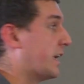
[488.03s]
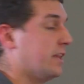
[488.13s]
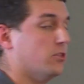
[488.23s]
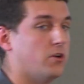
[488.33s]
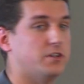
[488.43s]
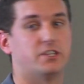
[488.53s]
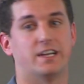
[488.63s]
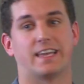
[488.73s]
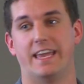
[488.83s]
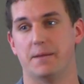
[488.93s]
can launch a
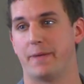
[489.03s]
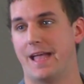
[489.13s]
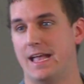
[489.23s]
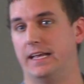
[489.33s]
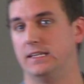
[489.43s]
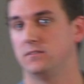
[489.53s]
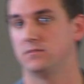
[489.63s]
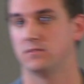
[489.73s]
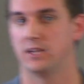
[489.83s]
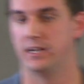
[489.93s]
campaign,
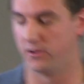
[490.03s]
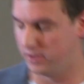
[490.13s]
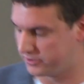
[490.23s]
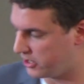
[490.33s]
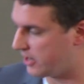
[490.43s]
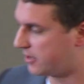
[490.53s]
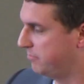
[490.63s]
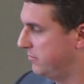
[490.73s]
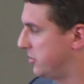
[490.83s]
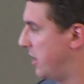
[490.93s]
and I'll talk
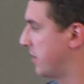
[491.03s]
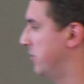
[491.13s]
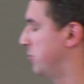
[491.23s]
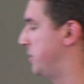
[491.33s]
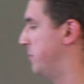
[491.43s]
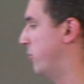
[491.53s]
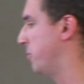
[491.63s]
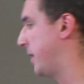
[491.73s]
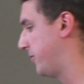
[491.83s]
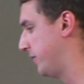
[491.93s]
a little bit more
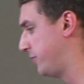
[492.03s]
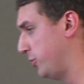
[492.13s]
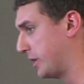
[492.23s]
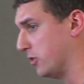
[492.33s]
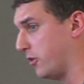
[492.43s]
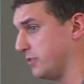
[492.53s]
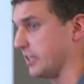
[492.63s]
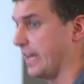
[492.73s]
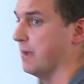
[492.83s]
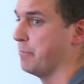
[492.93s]
about this. You can launch a
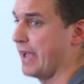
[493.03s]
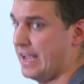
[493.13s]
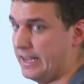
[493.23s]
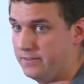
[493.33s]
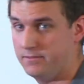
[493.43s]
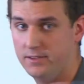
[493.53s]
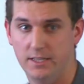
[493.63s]
campaign